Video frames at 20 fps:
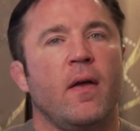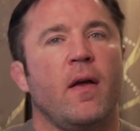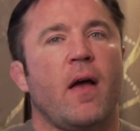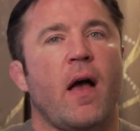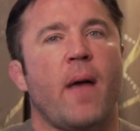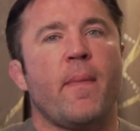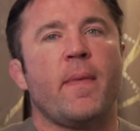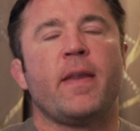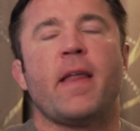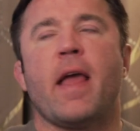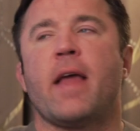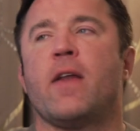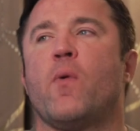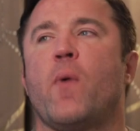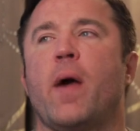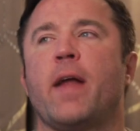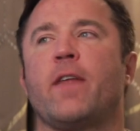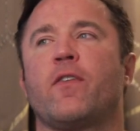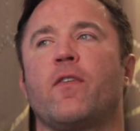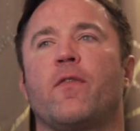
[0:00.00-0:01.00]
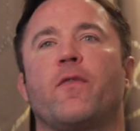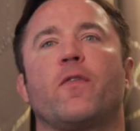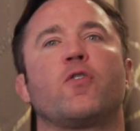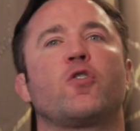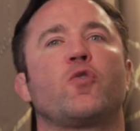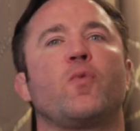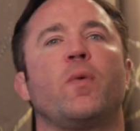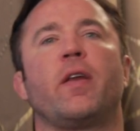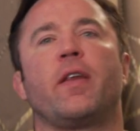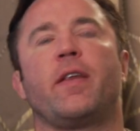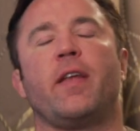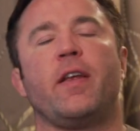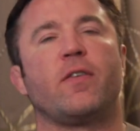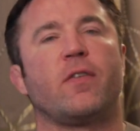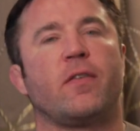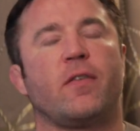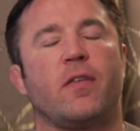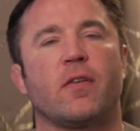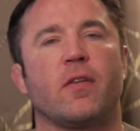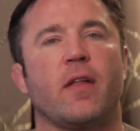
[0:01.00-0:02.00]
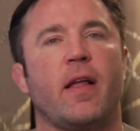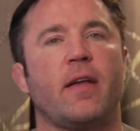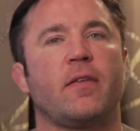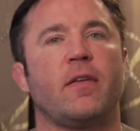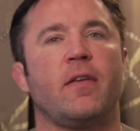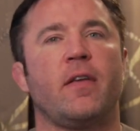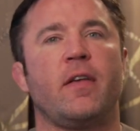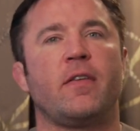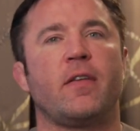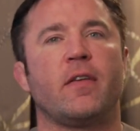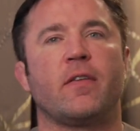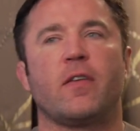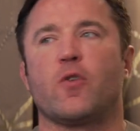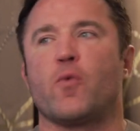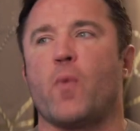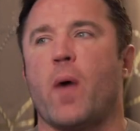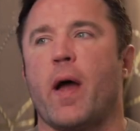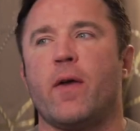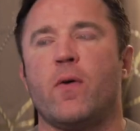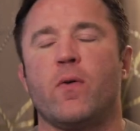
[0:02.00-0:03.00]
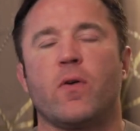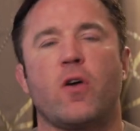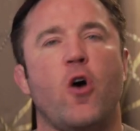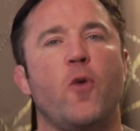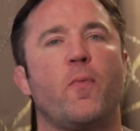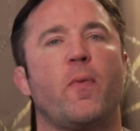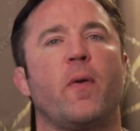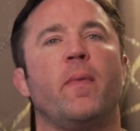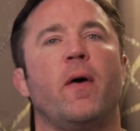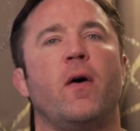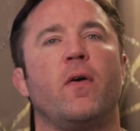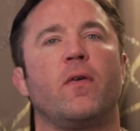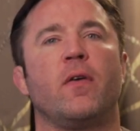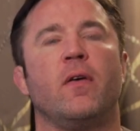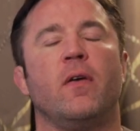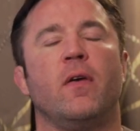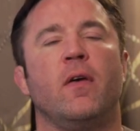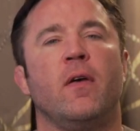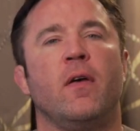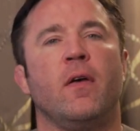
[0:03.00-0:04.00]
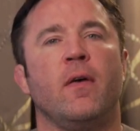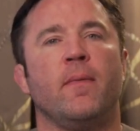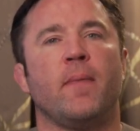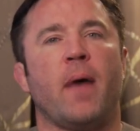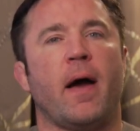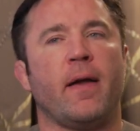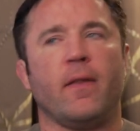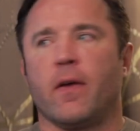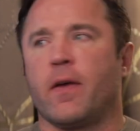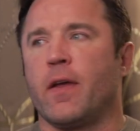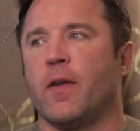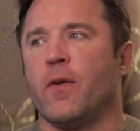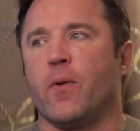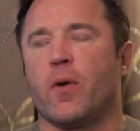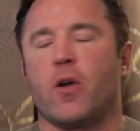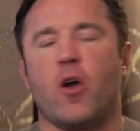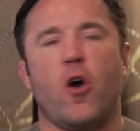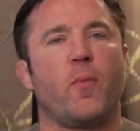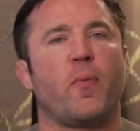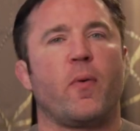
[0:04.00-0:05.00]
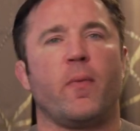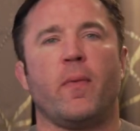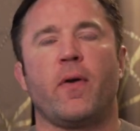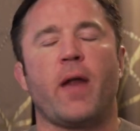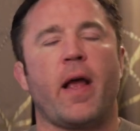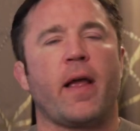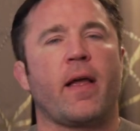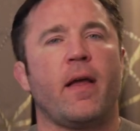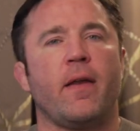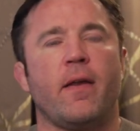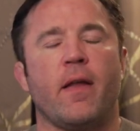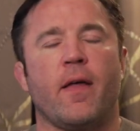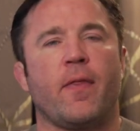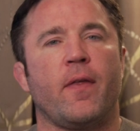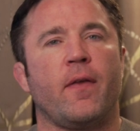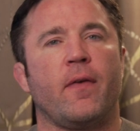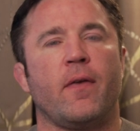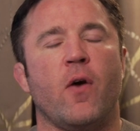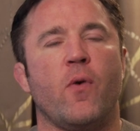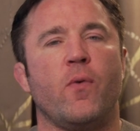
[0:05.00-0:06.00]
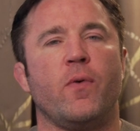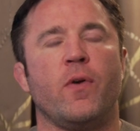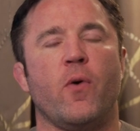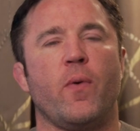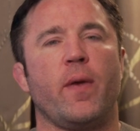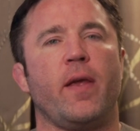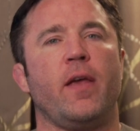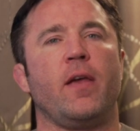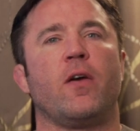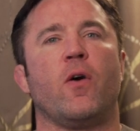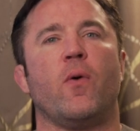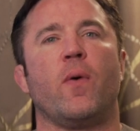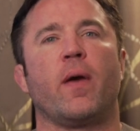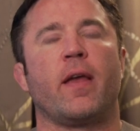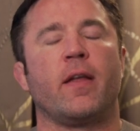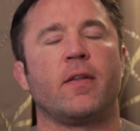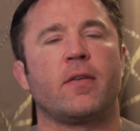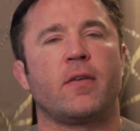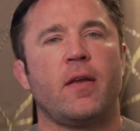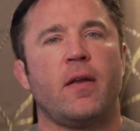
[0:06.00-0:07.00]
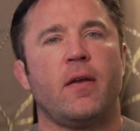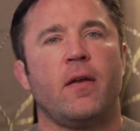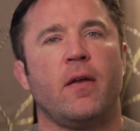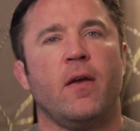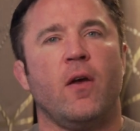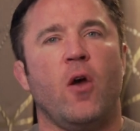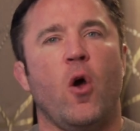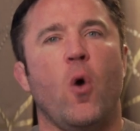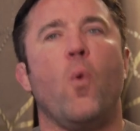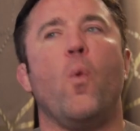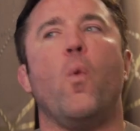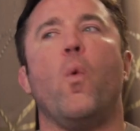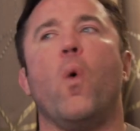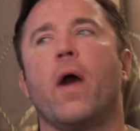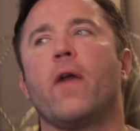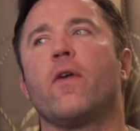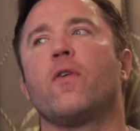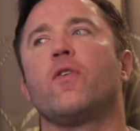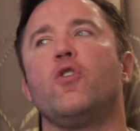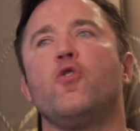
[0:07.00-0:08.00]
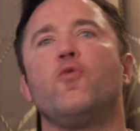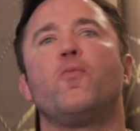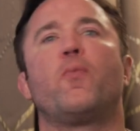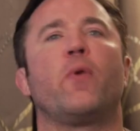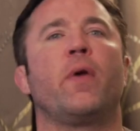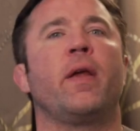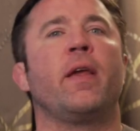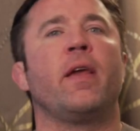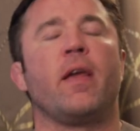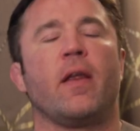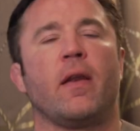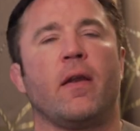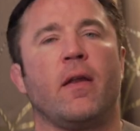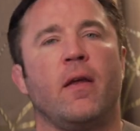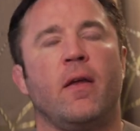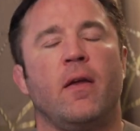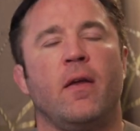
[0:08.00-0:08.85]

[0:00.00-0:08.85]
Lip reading: I mean, Dana White's the first one to teach us this lesson. He says that's why I don't co-promote. I look into a co-promote. I got nothing. No ego against it. What are you bringing?